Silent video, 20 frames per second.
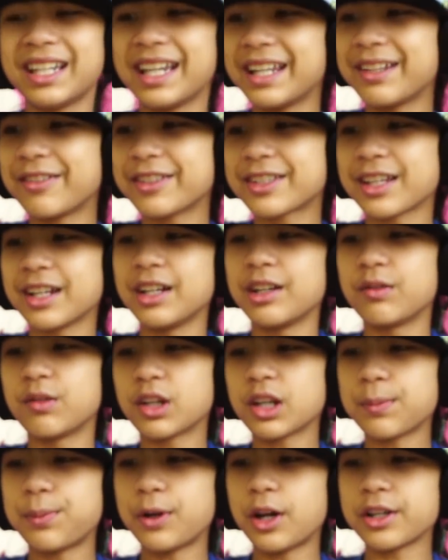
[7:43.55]
Anyways,
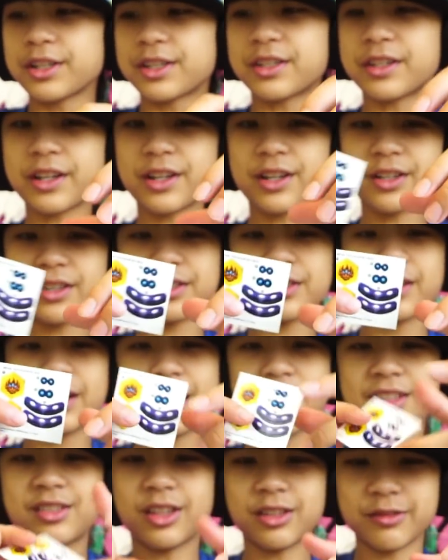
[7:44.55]
we're gonna put on the stickers.
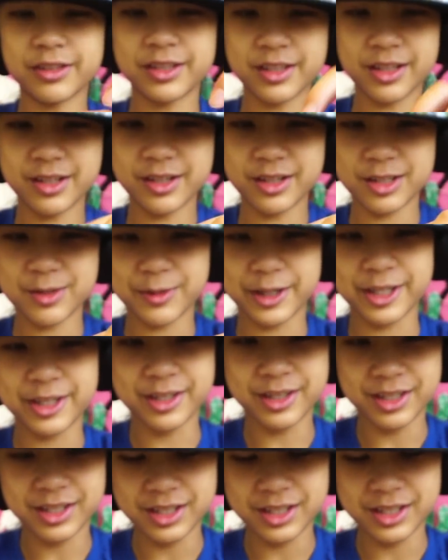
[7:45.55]
I suck with stickers, but